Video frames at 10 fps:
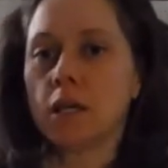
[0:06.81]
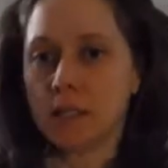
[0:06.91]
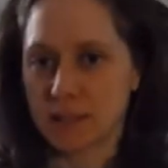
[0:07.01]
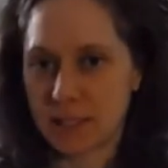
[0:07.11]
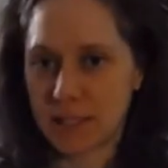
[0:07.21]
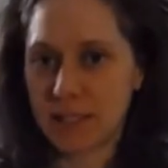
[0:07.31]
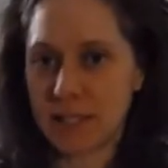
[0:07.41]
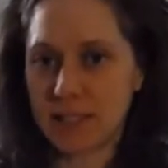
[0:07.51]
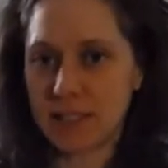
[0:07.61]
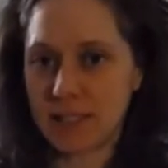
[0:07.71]
said I
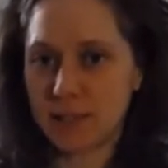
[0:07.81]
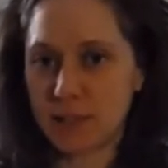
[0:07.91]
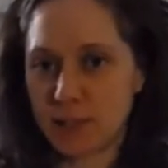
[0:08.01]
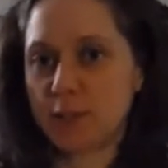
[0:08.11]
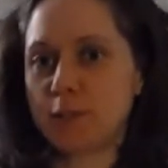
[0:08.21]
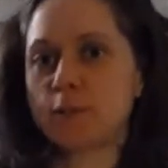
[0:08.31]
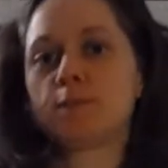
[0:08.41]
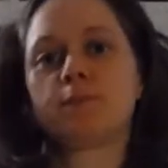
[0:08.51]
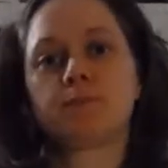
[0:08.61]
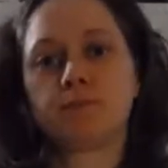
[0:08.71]
need to
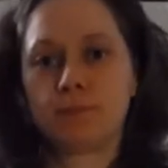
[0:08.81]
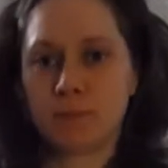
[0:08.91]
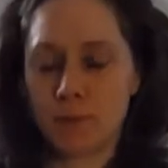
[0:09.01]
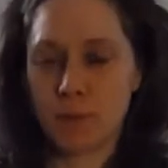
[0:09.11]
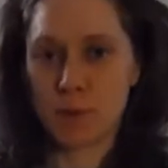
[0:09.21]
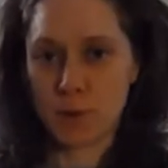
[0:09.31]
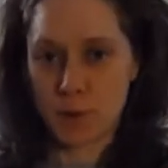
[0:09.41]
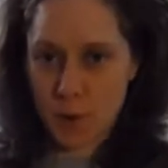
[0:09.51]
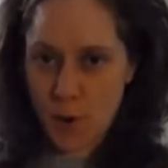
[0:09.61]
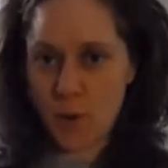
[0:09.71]

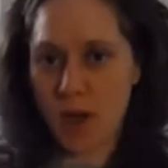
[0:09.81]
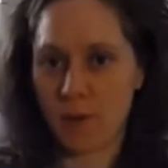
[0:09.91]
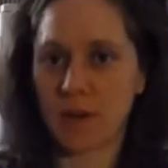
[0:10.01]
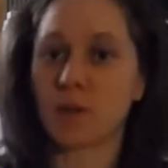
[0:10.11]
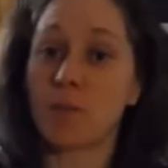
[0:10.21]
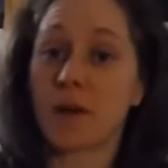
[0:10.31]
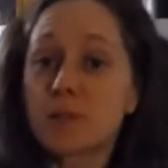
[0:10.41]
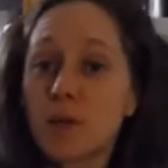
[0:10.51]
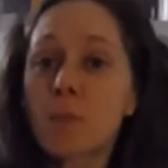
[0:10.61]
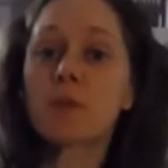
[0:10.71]
show how I do my
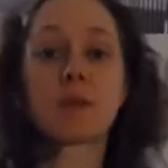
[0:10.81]
soups